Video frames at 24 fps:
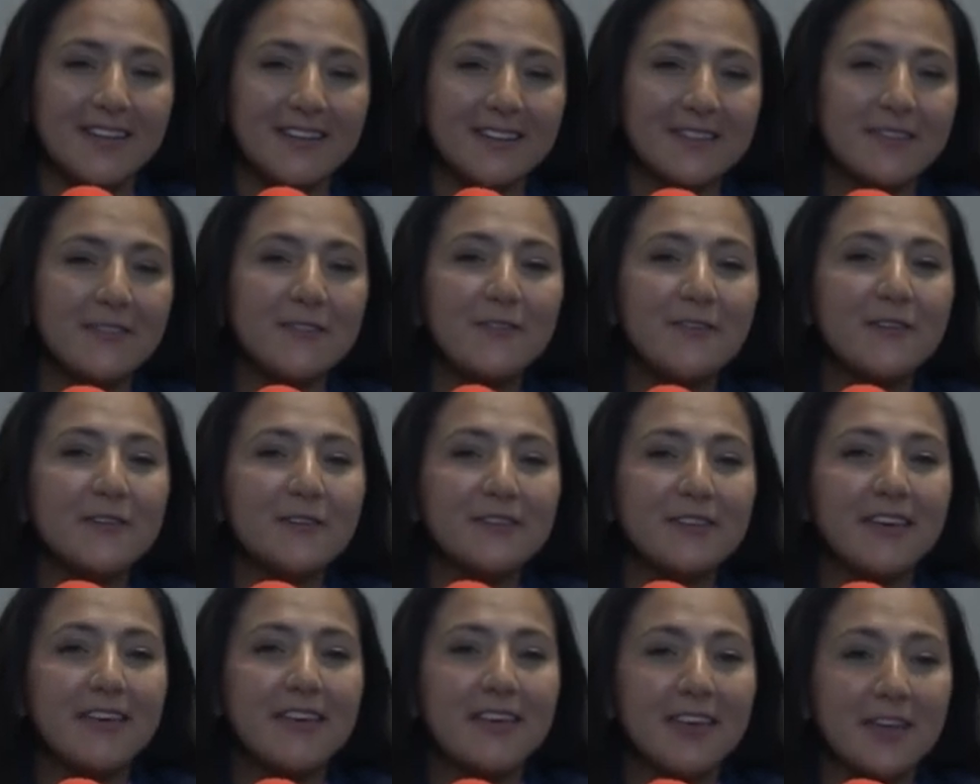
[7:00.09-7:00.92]
The
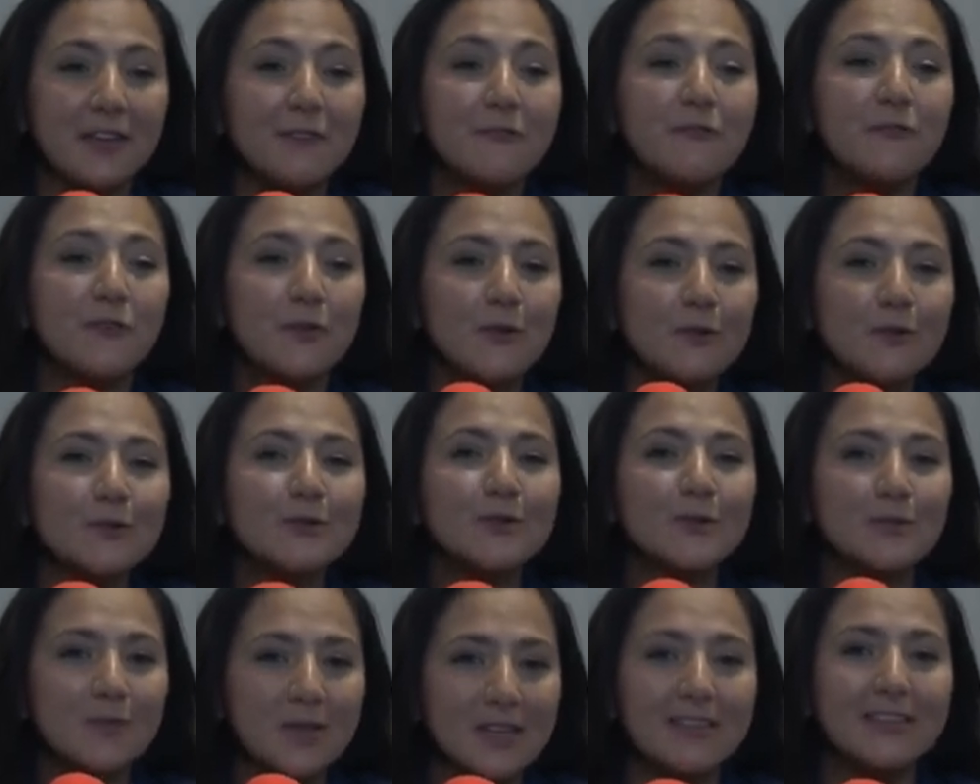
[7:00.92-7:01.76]
feeling, it
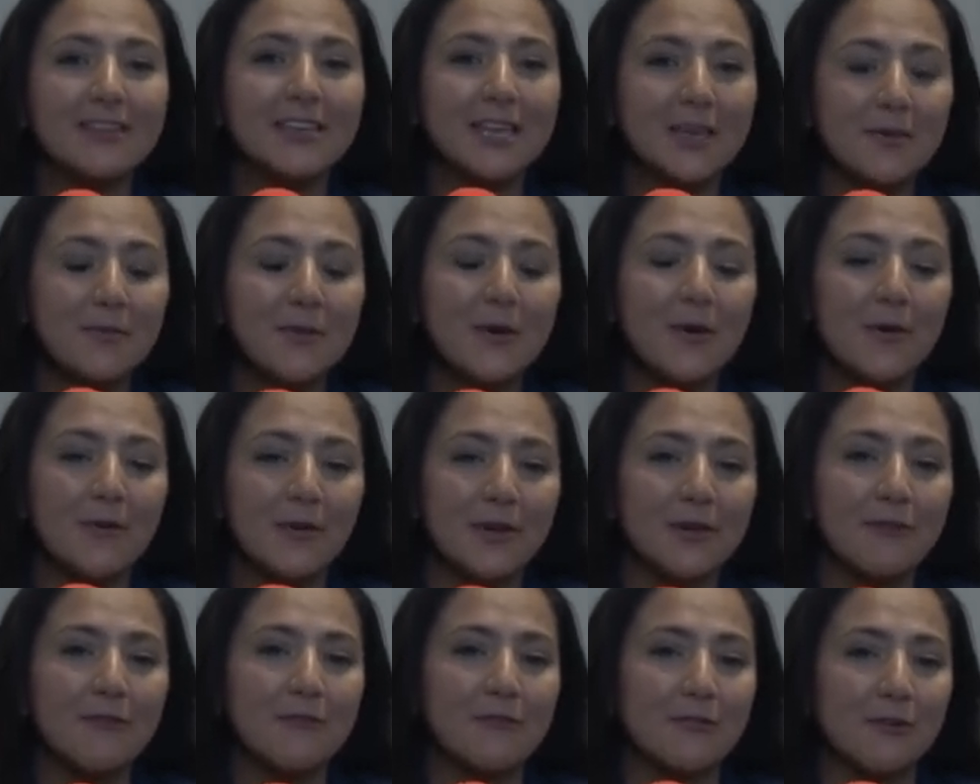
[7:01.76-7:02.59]
fuels me to keep
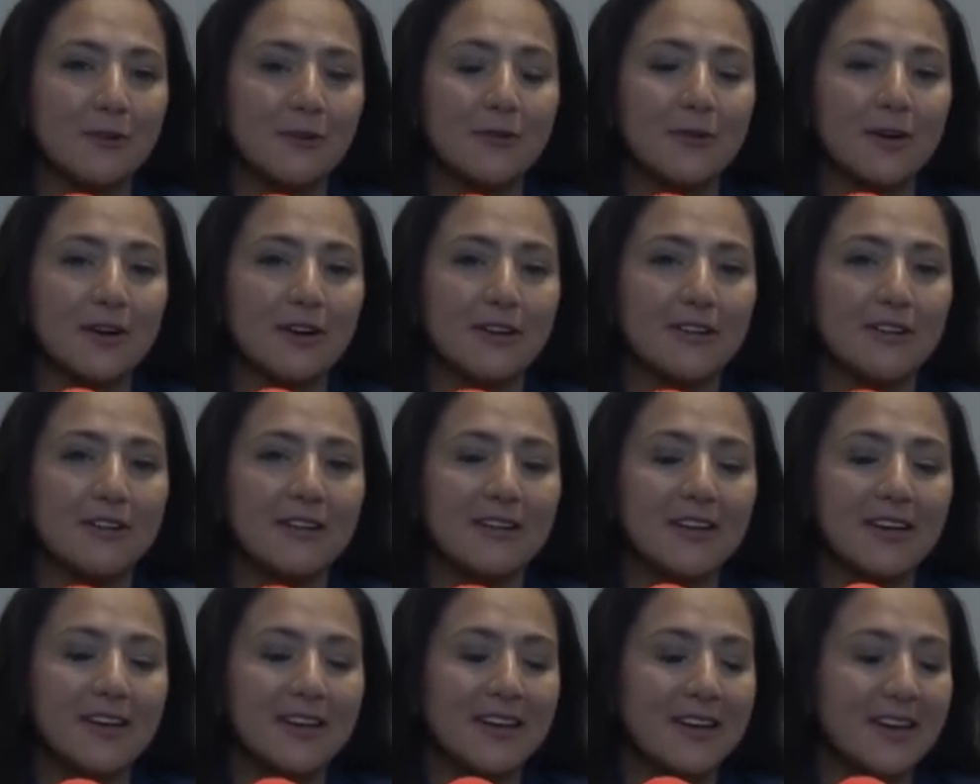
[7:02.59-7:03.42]
going forward.
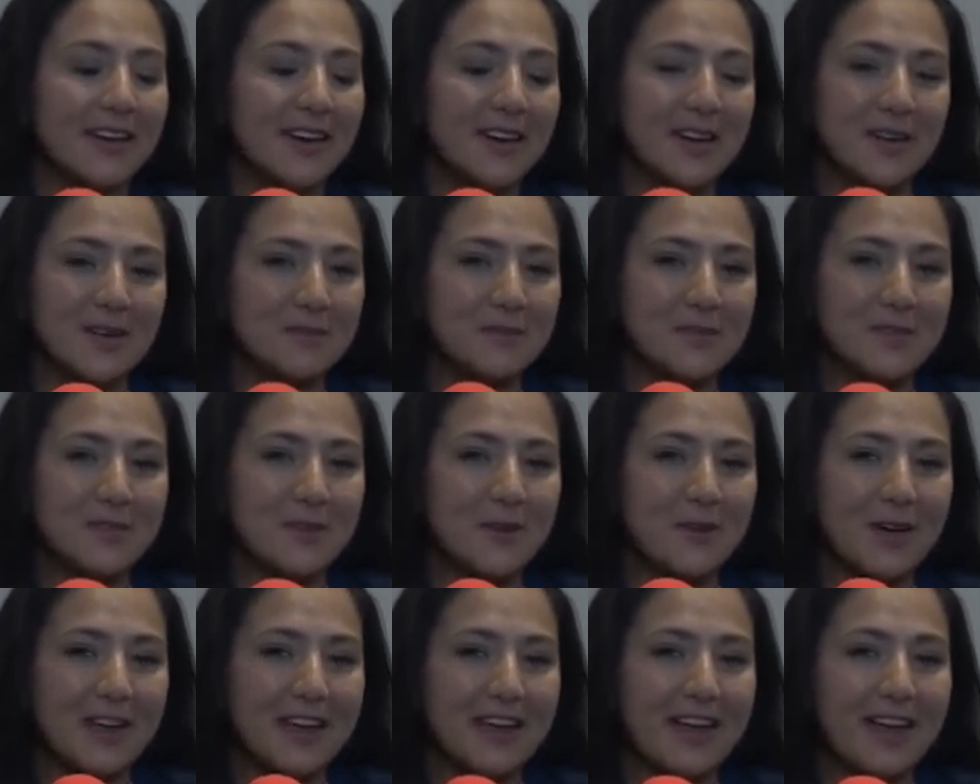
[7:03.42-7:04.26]

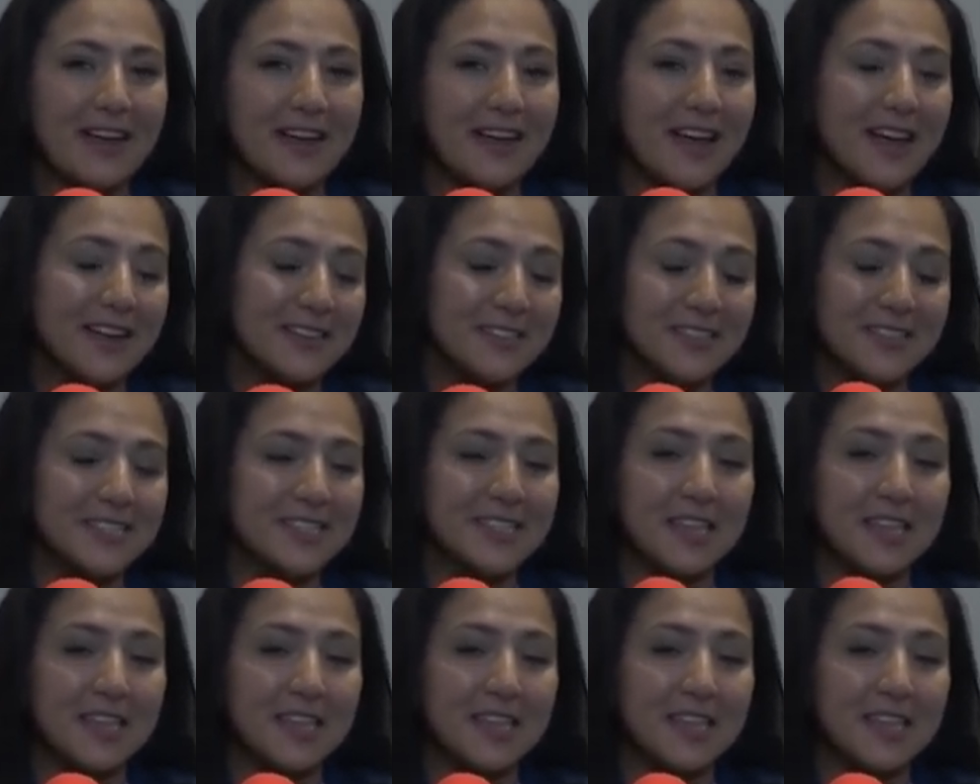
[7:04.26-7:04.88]
So I just